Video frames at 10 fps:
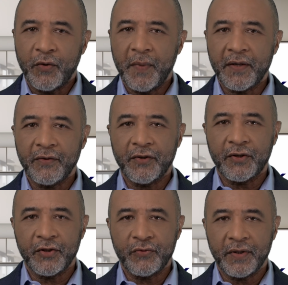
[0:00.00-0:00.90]
matter the
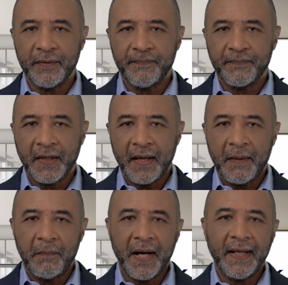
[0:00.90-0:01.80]
country,
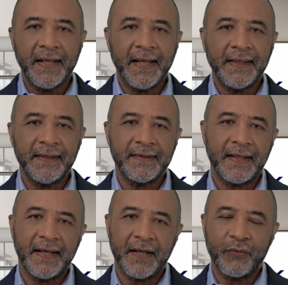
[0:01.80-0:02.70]
buying land is
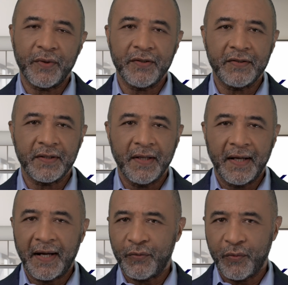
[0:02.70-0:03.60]
a high-risk,
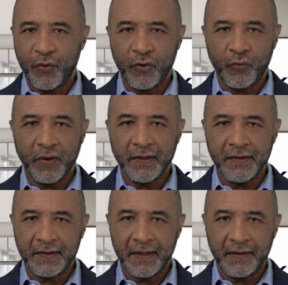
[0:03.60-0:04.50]
high-reward real
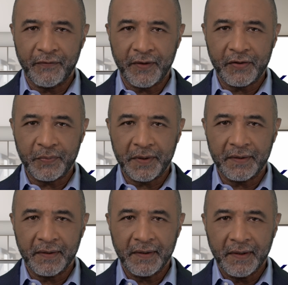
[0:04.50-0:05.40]
estate investment.
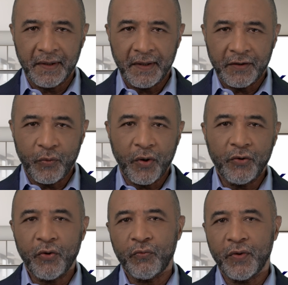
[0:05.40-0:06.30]
The
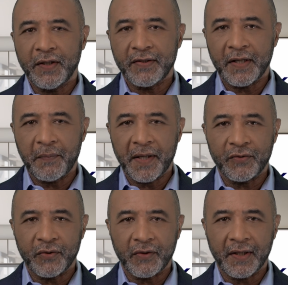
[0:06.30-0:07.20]
well-known real estate
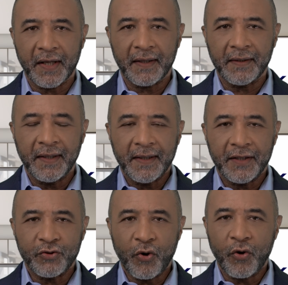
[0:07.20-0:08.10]
mantra that
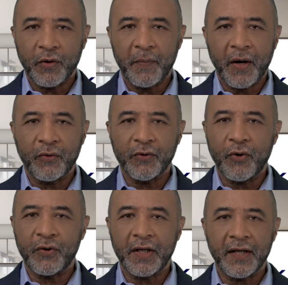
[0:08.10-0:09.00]
it's all about
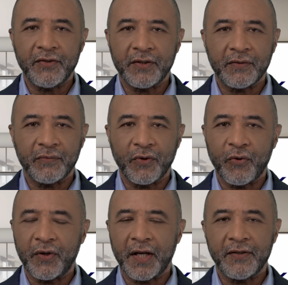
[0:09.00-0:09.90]
location,
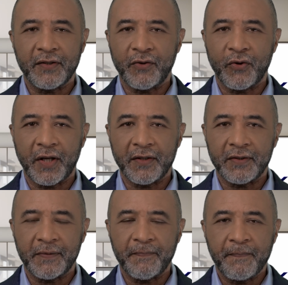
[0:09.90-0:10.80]
location,
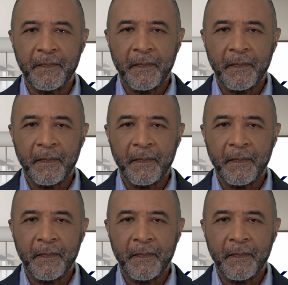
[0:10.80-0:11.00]
location